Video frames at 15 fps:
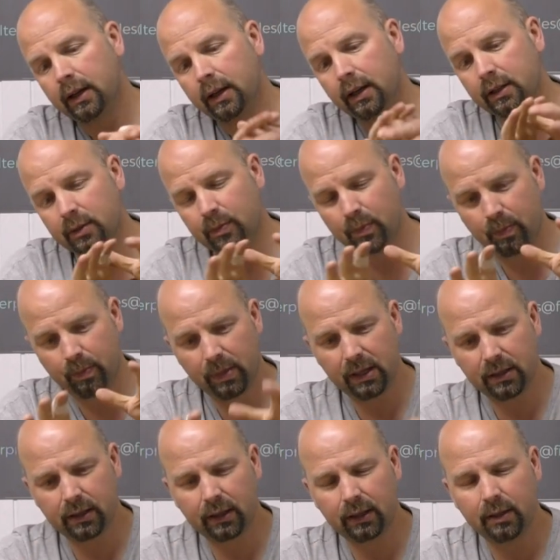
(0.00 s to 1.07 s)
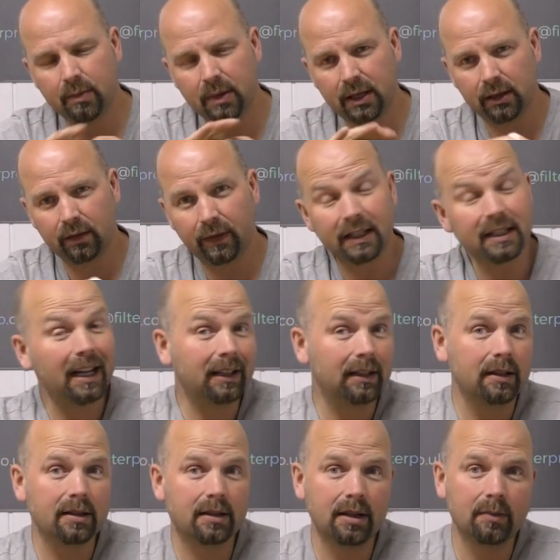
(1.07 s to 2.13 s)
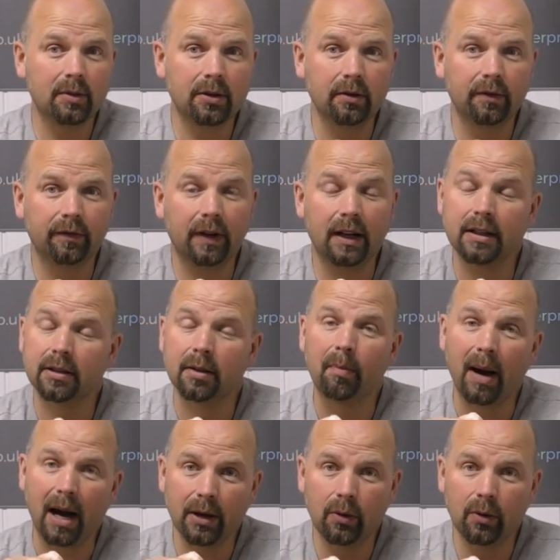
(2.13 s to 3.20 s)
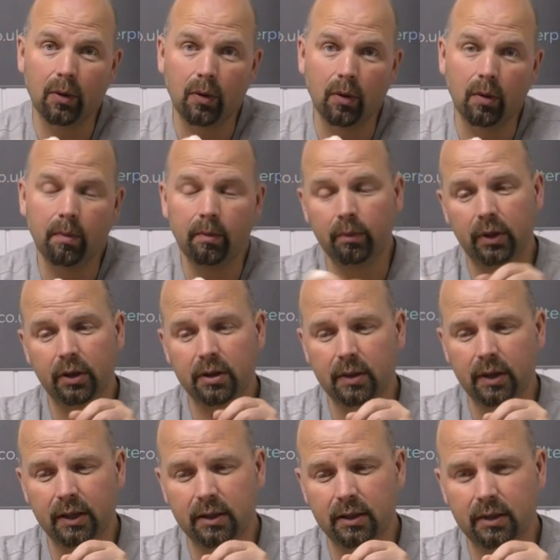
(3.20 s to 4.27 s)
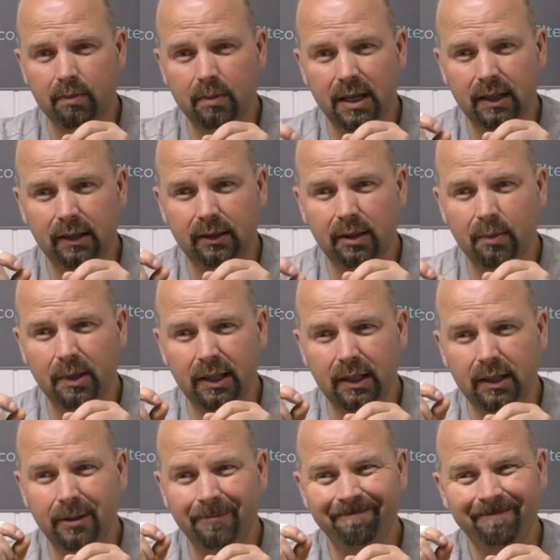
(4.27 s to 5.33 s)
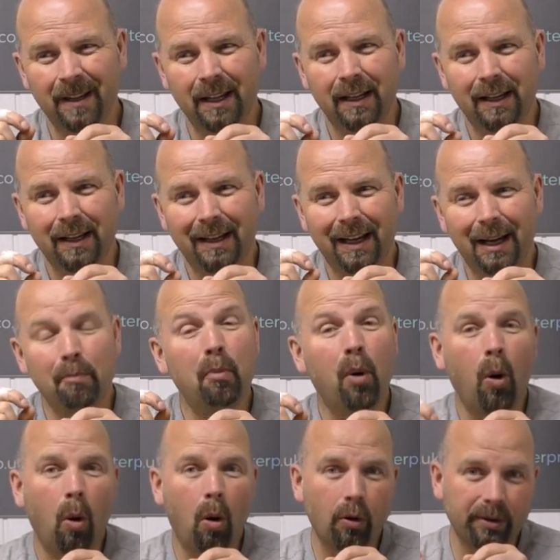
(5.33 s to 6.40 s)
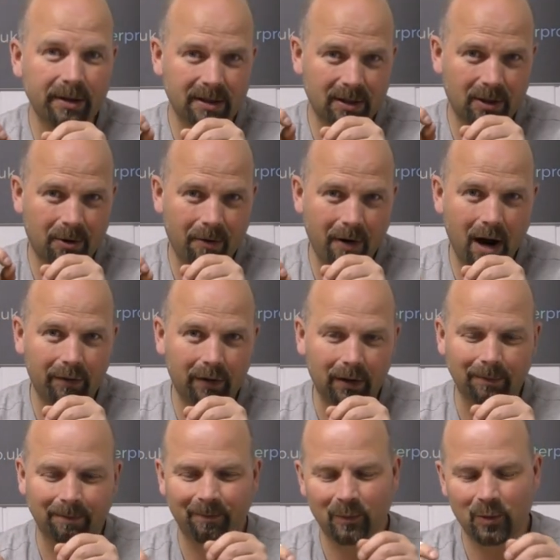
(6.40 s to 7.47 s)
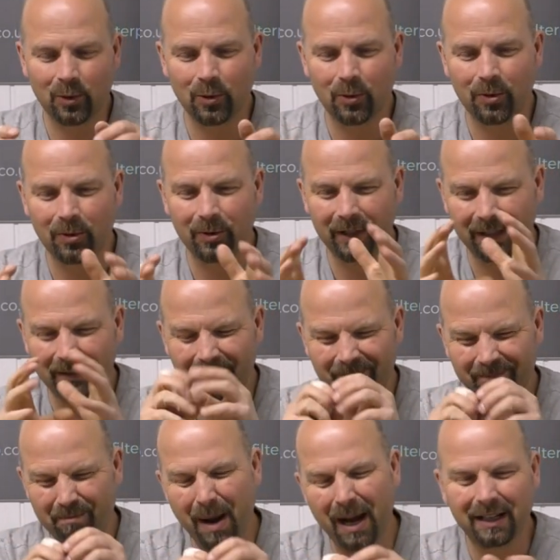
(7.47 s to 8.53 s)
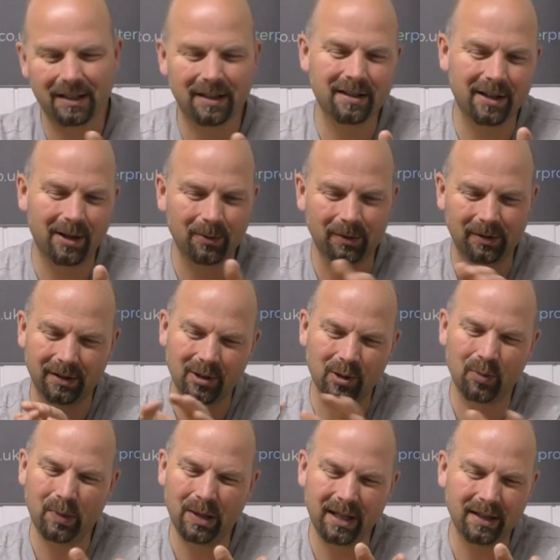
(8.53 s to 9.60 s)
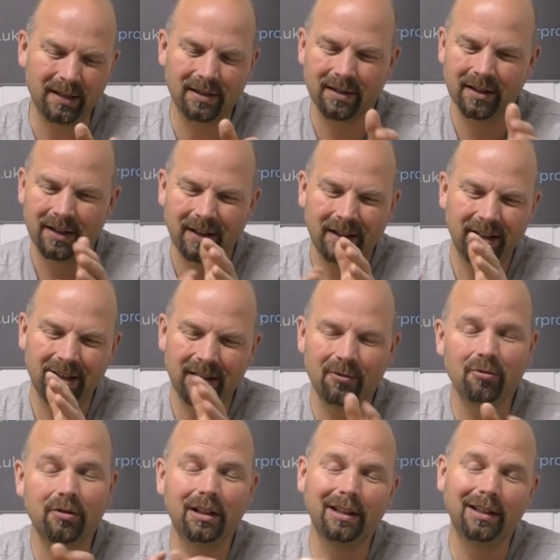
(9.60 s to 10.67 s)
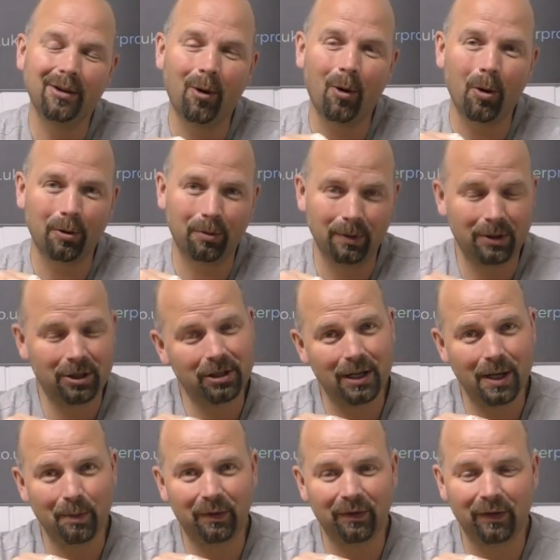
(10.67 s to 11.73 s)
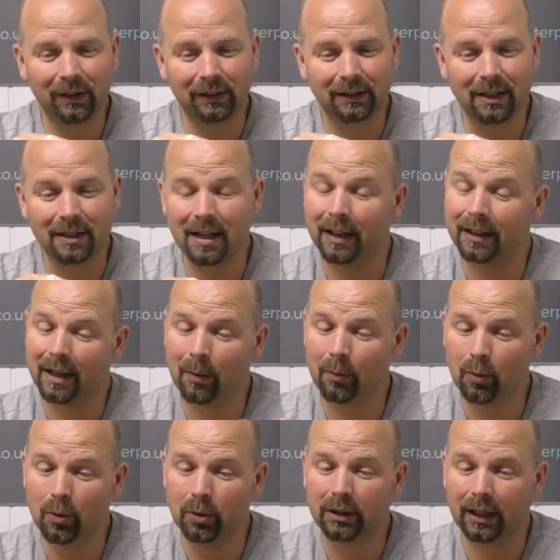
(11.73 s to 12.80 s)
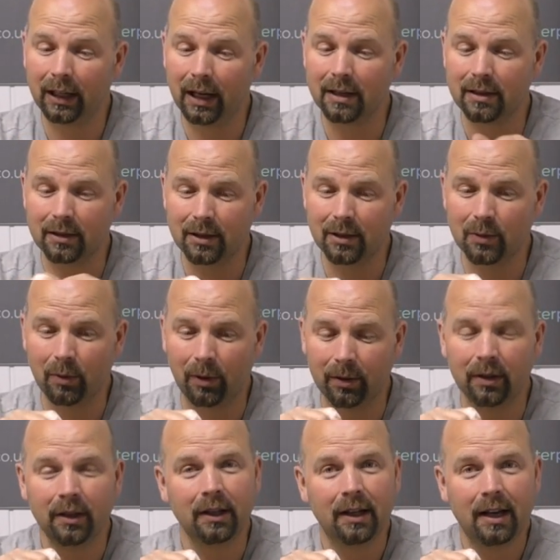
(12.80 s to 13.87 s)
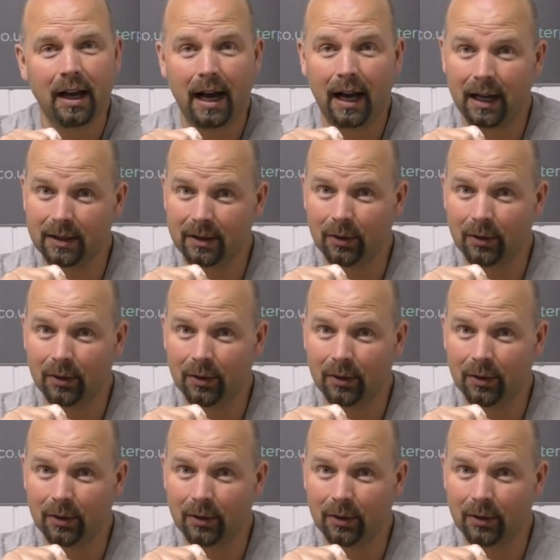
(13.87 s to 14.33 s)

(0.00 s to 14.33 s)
It's basically made of exactly the same stuff as the Biohome, but it's made to be a porous gravel. So it maxes out the space in really awkward shaped filters, and I would class this one as